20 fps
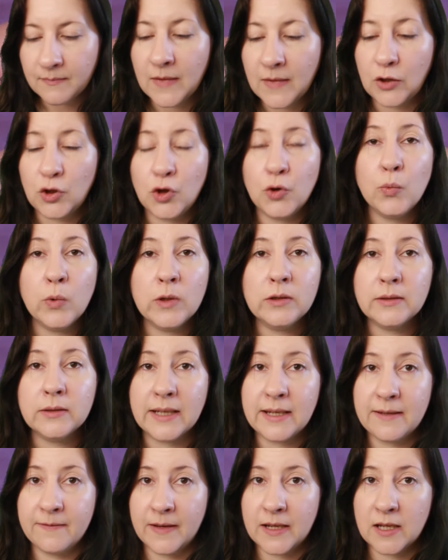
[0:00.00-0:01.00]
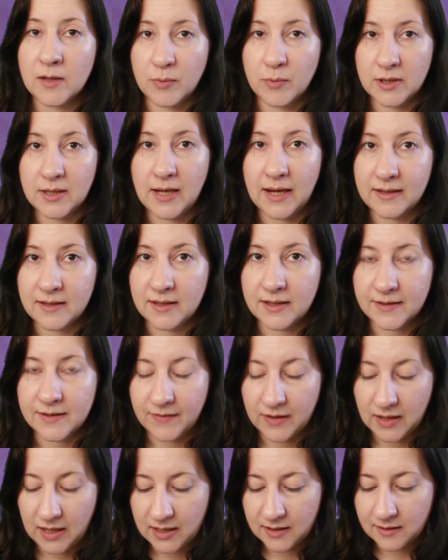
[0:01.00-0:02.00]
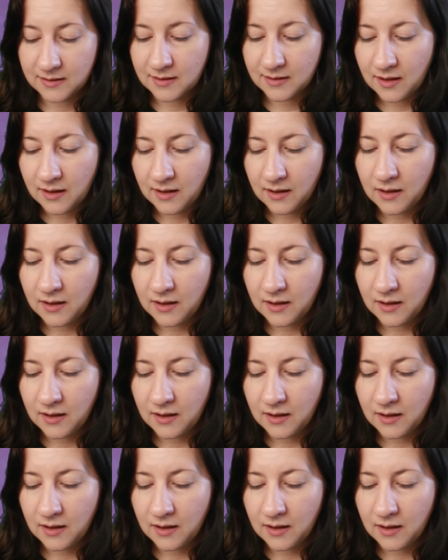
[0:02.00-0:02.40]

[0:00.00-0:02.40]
You will need finger protectors for this.